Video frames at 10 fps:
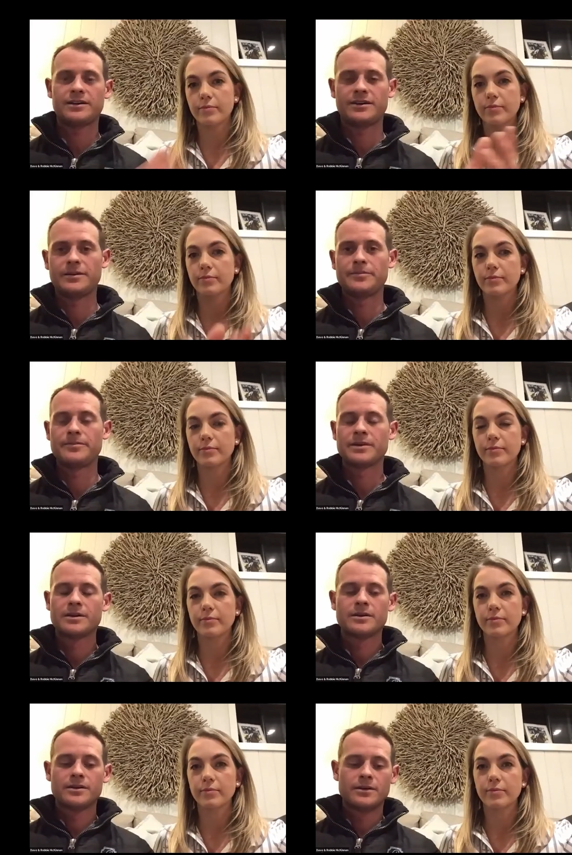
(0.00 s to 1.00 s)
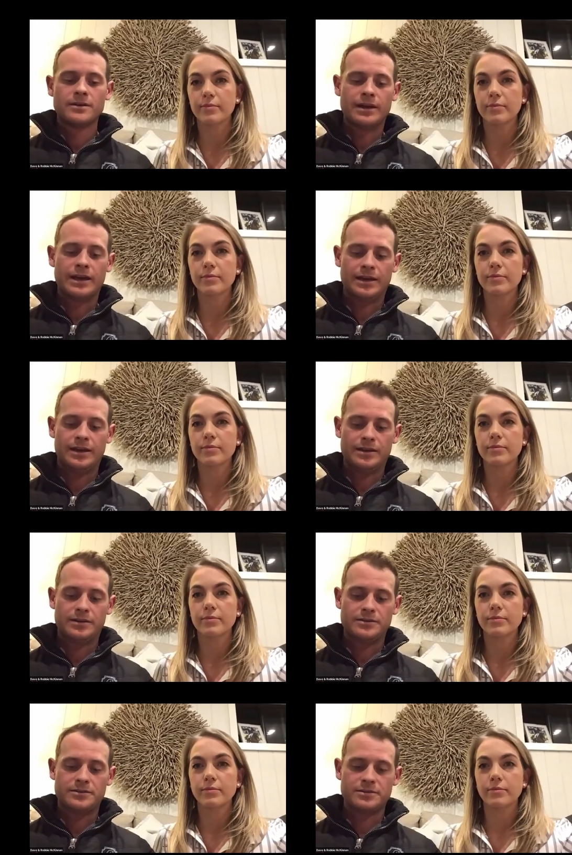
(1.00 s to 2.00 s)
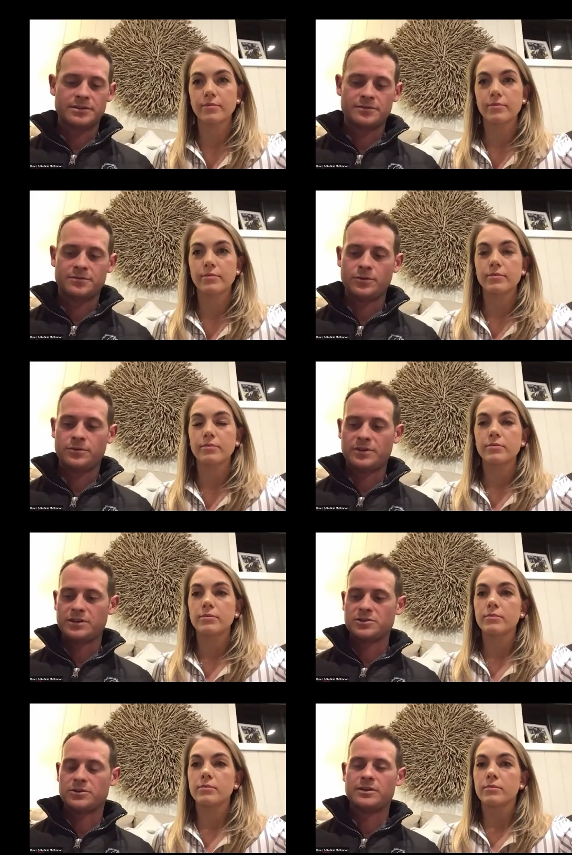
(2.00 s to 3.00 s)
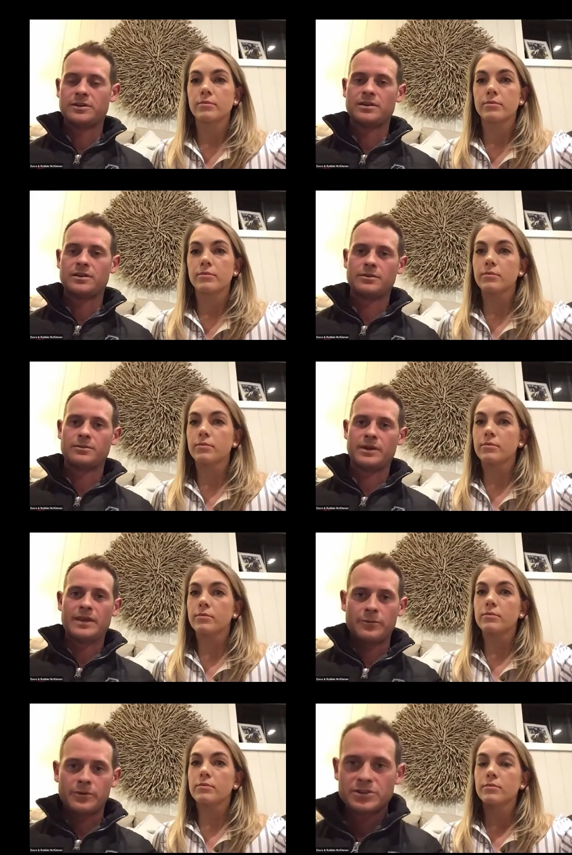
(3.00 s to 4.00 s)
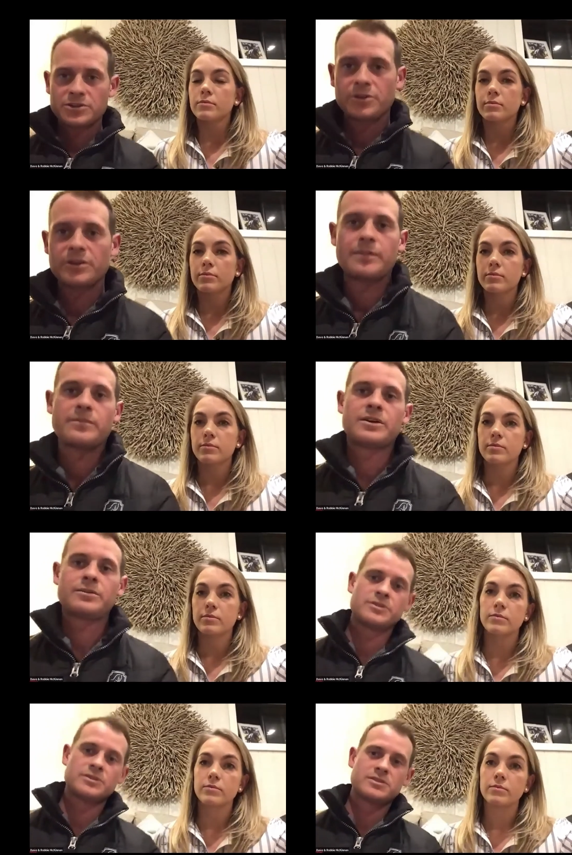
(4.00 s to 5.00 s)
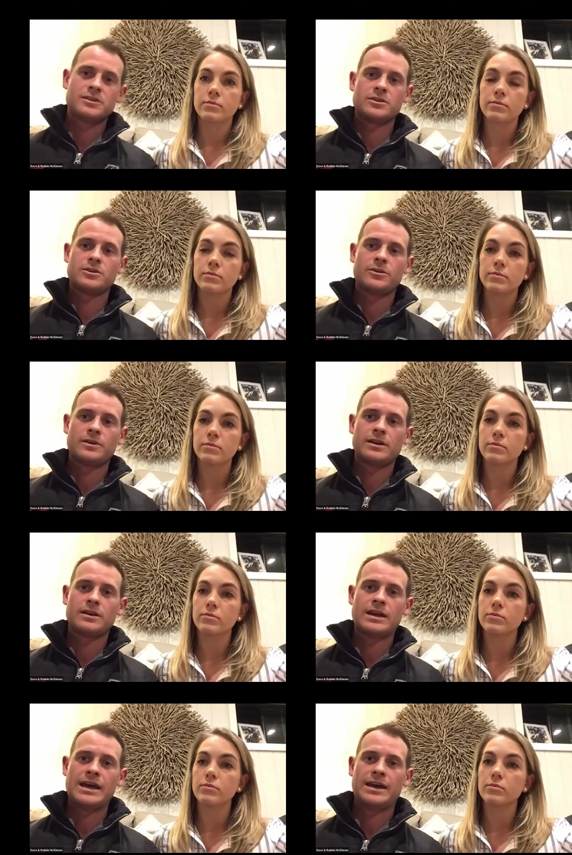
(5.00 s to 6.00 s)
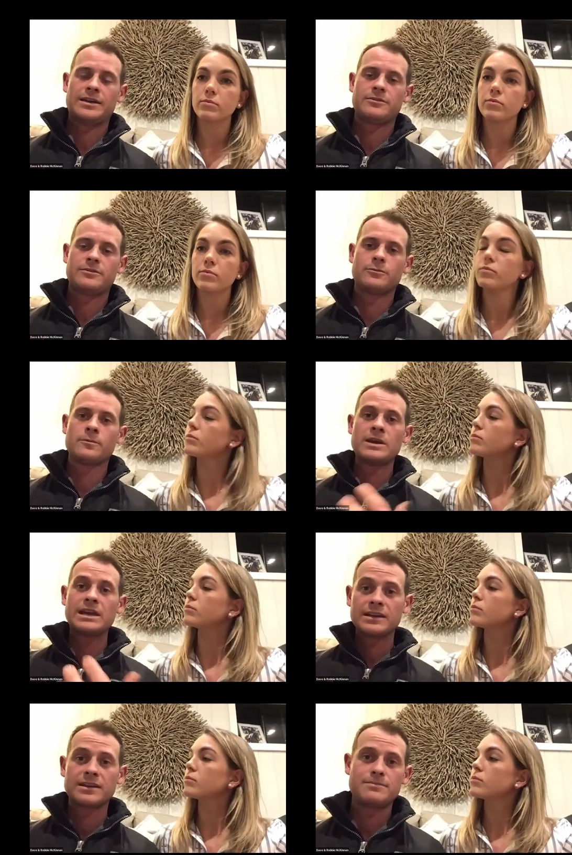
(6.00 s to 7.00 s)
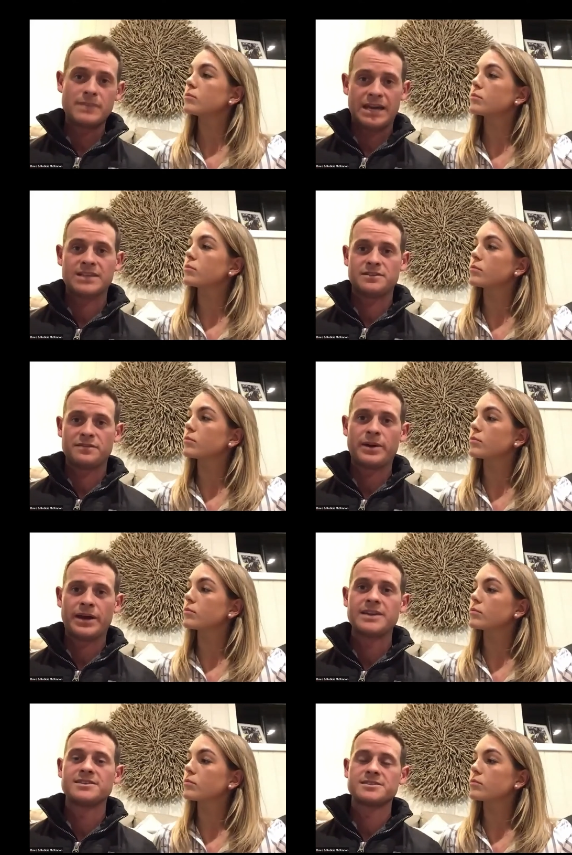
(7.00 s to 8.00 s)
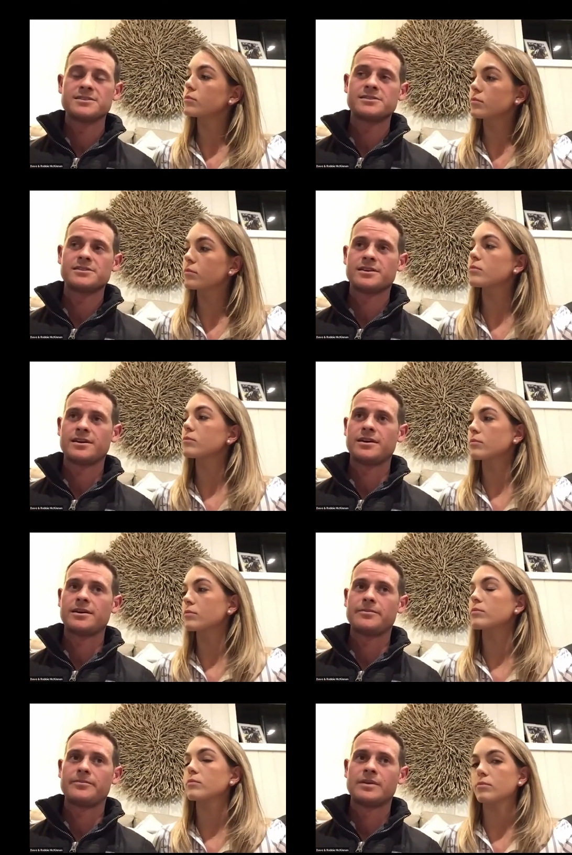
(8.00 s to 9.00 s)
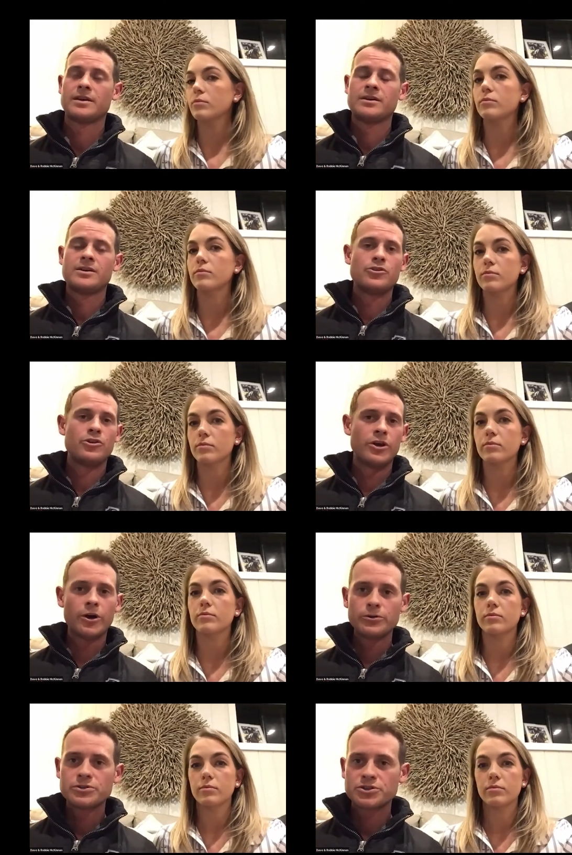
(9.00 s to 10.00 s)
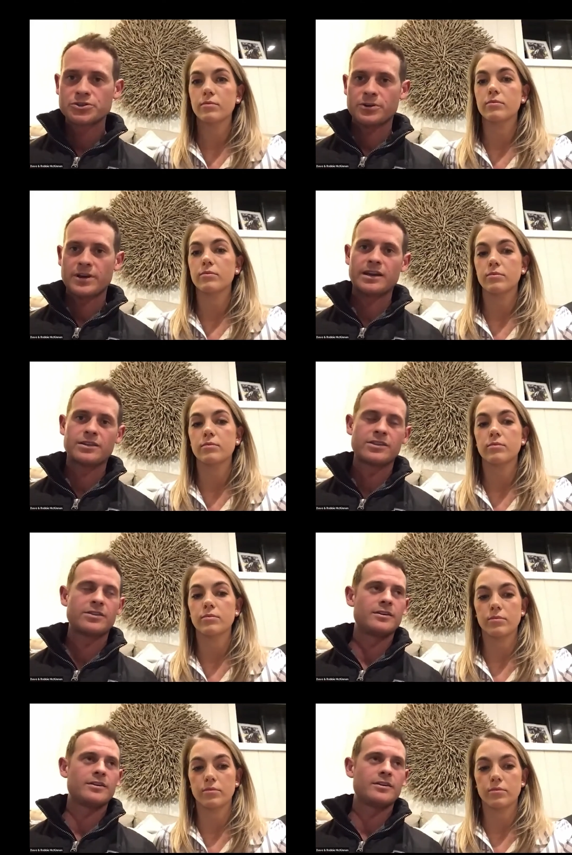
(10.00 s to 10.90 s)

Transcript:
Speaker 1: um, and did a few things on and when that one turned up, it was, you know, had really massive paces, no strength,